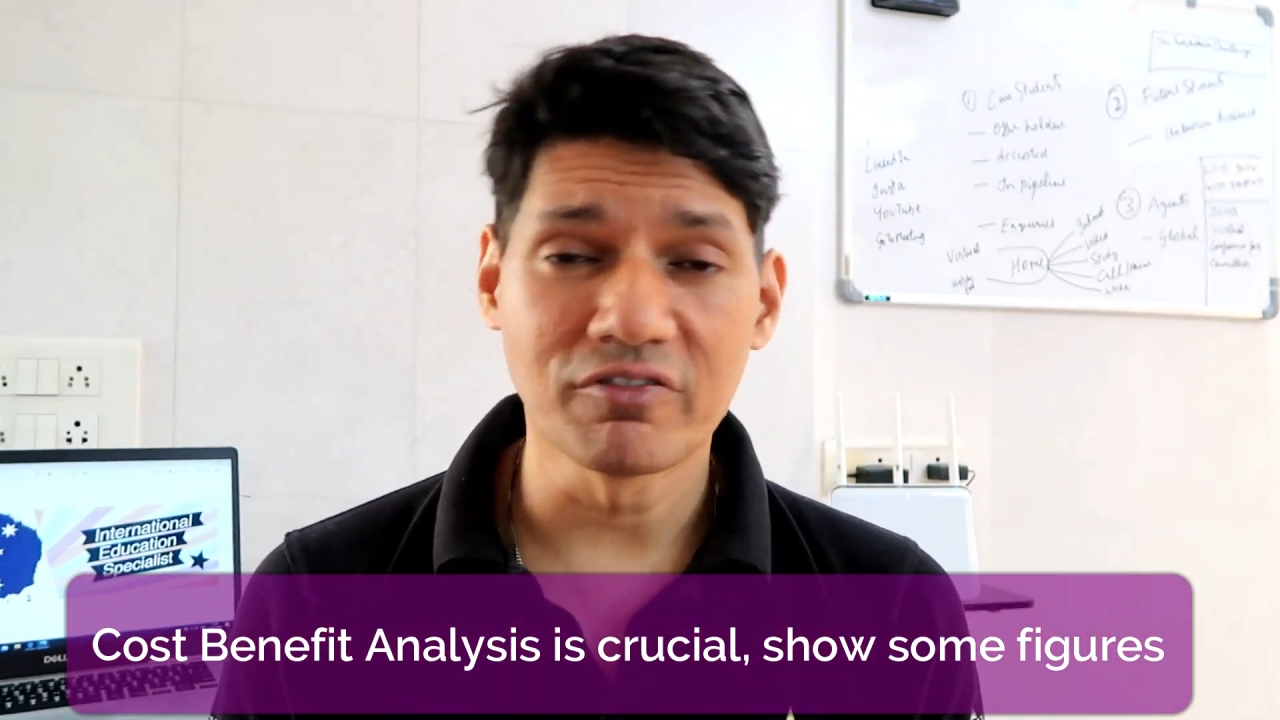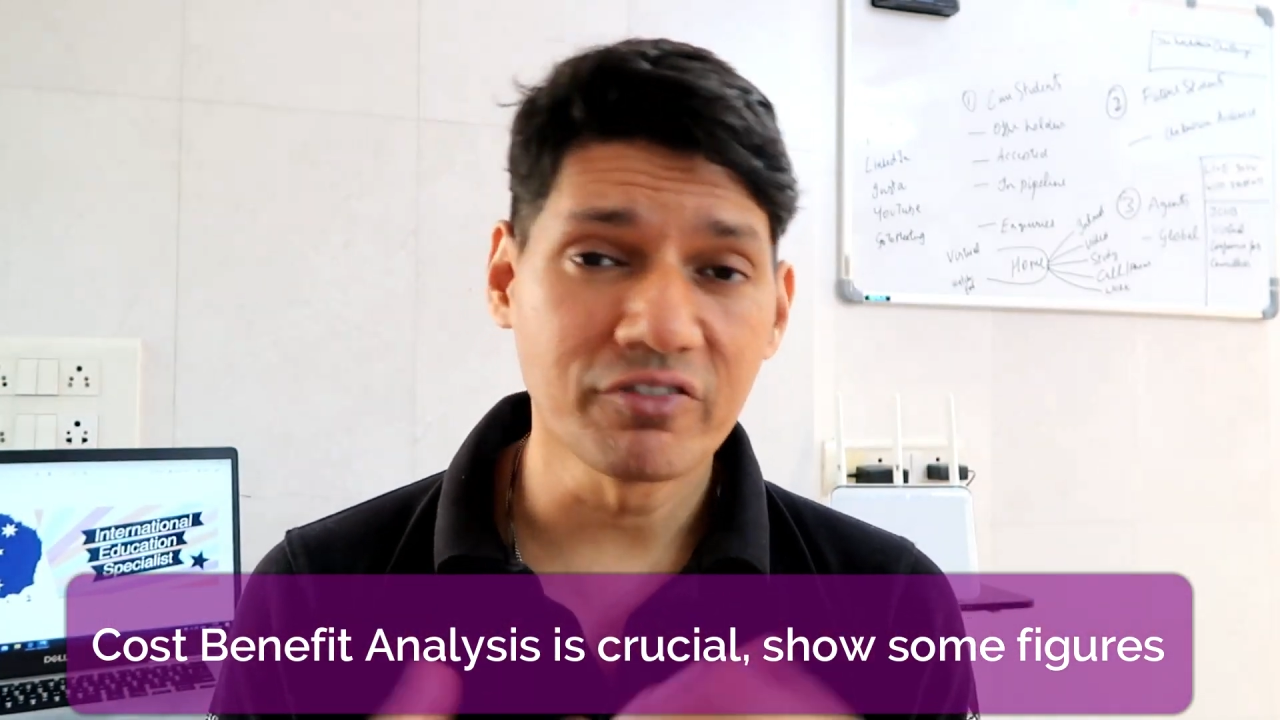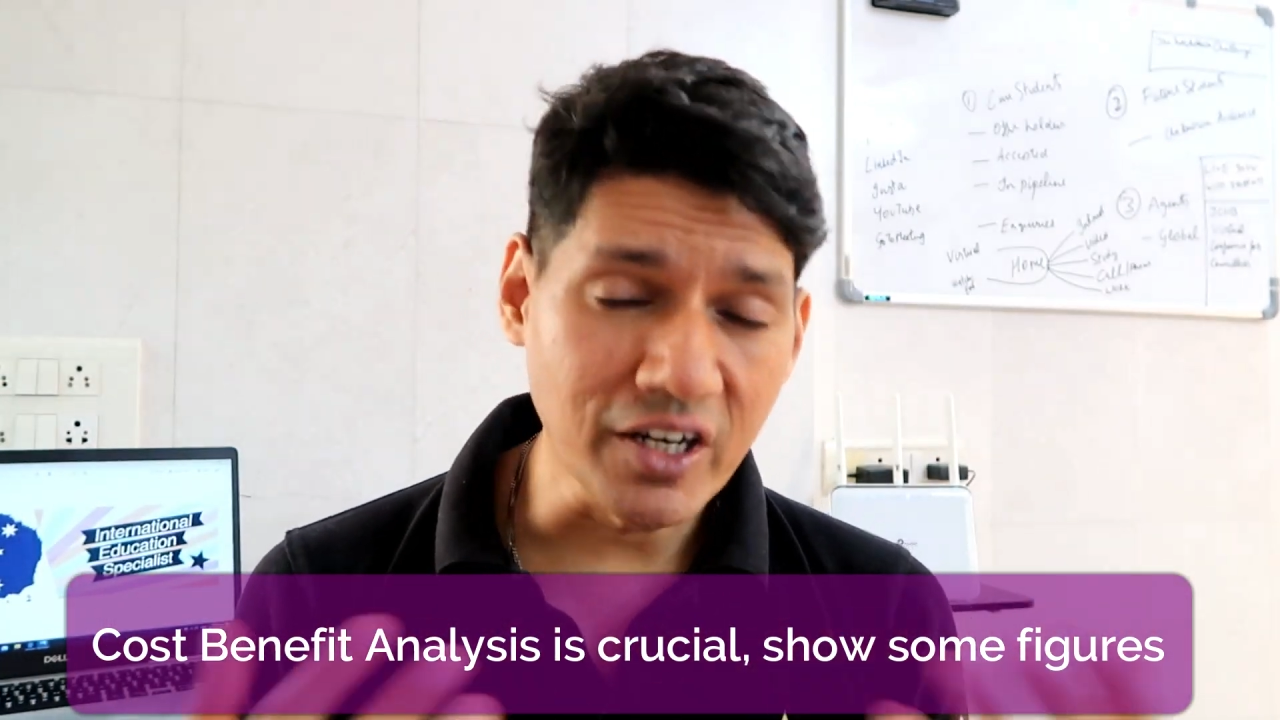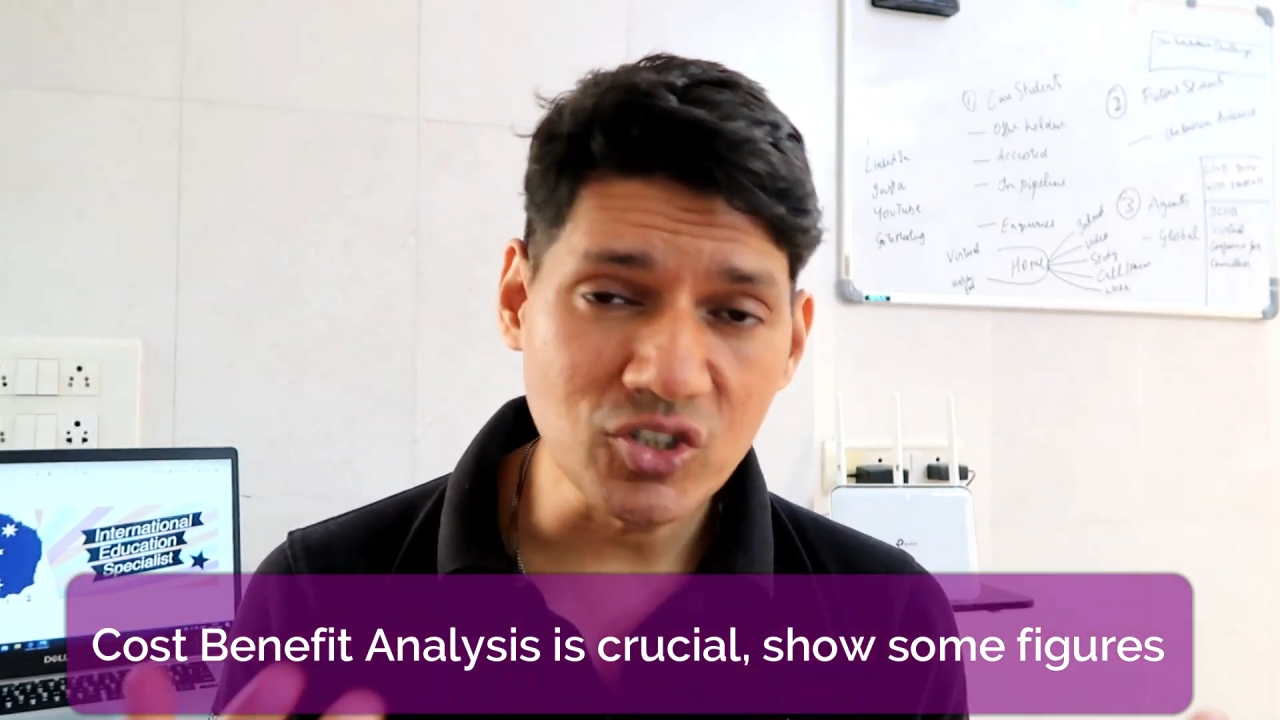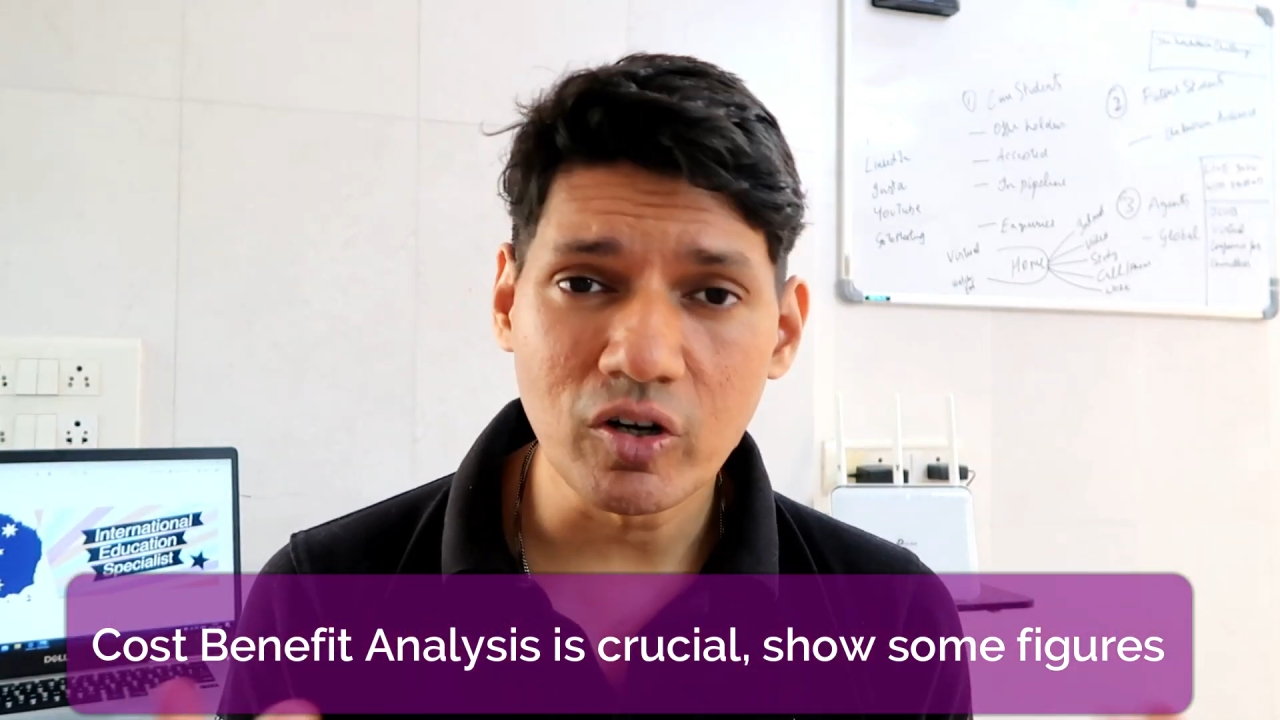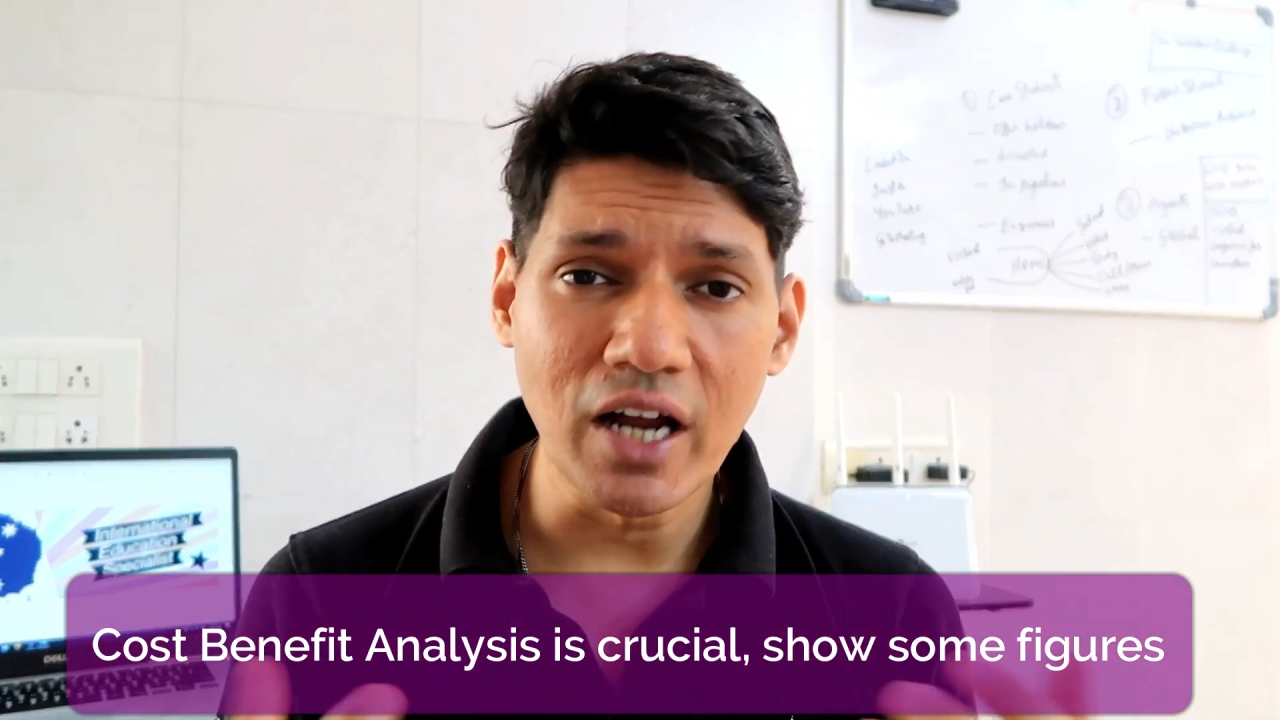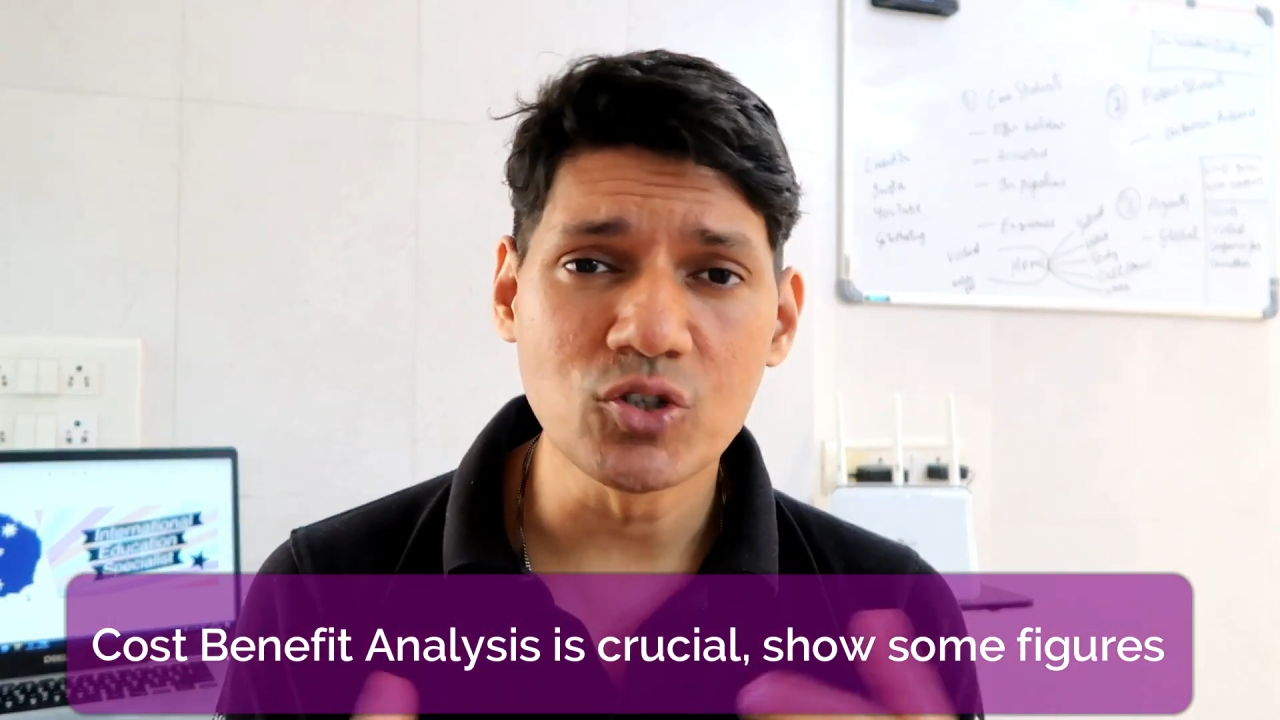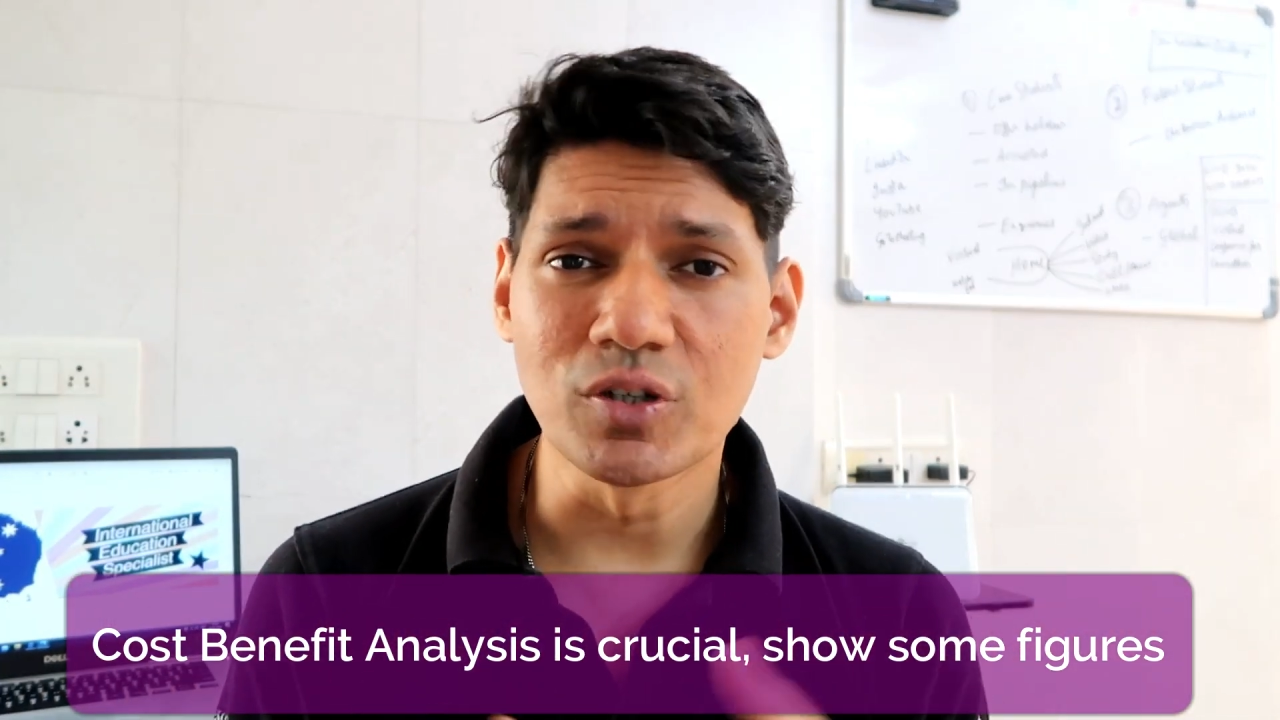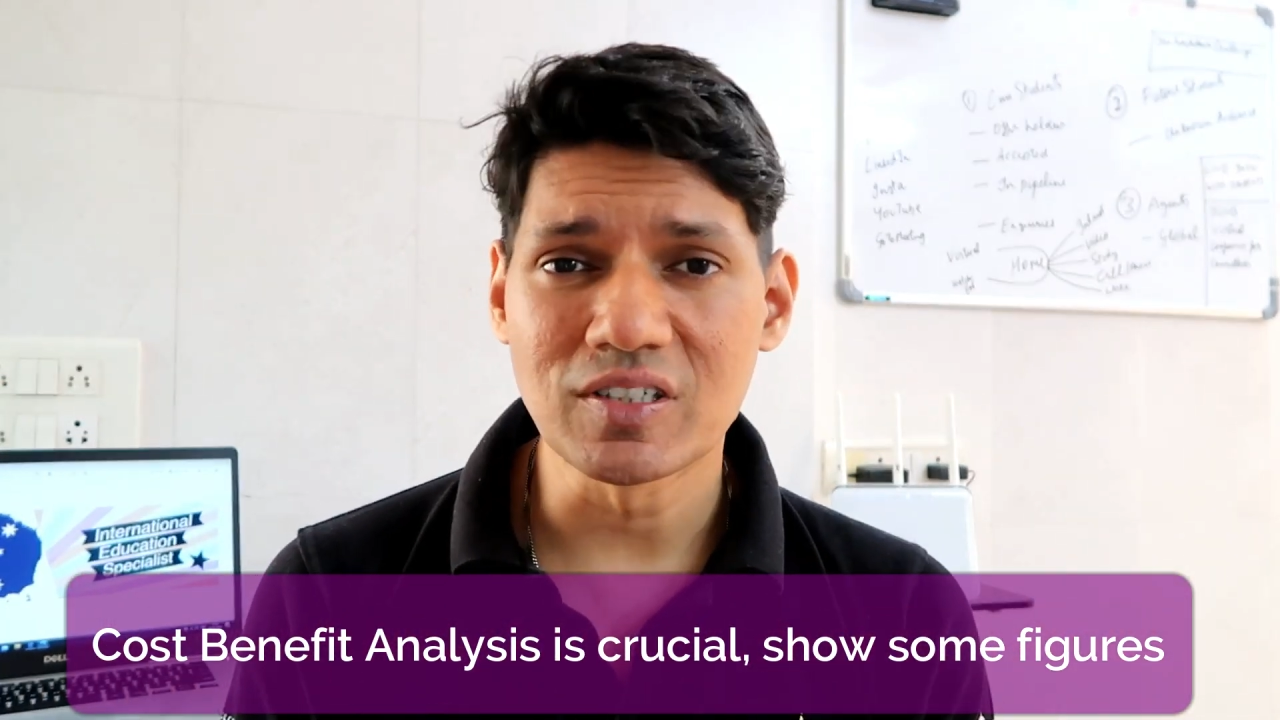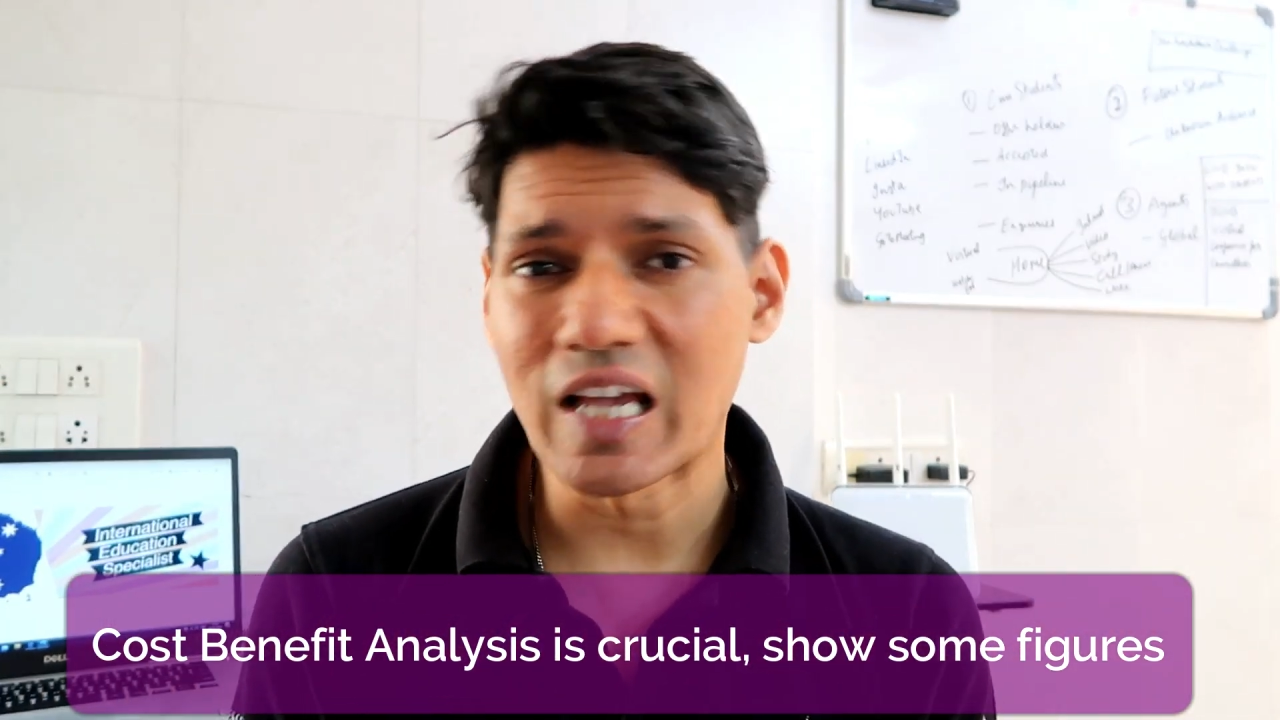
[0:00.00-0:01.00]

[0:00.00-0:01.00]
fresh graduate